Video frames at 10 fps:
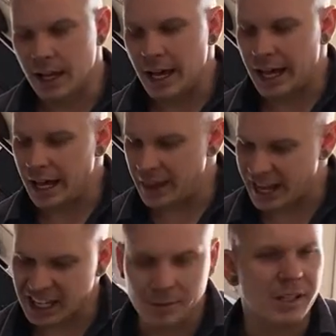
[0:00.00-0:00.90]
Uh,
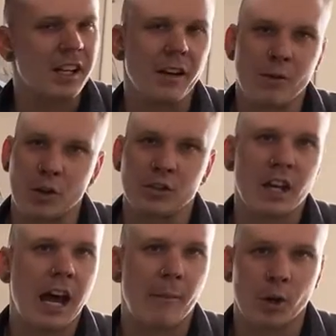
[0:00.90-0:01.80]
that keeps any of those
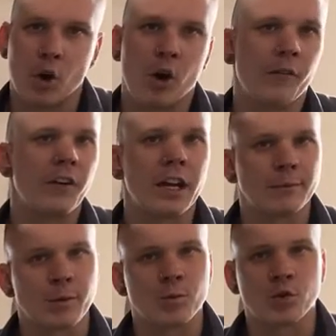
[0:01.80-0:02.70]
nominal or
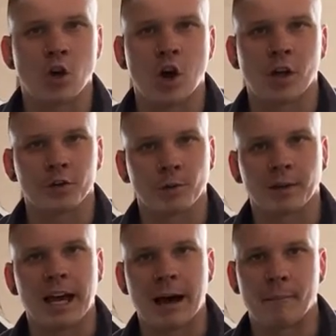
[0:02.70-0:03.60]
phantom draws from
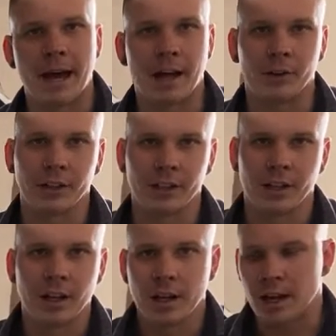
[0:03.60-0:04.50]
compounding
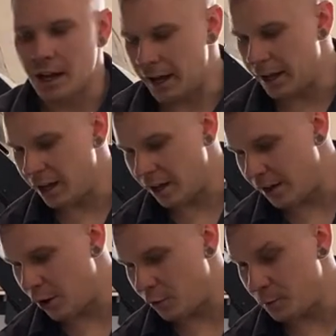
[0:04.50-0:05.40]
uh,
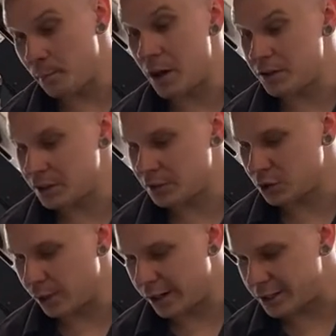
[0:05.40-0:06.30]
over months of
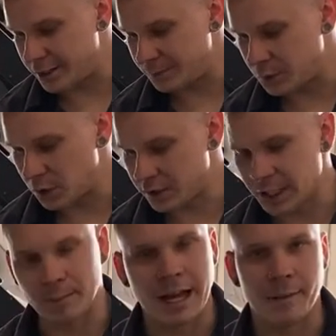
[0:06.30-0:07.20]
storage. So just
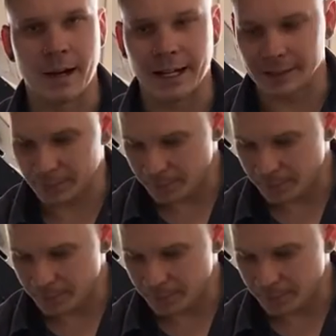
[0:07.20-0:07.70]
keep that in mind.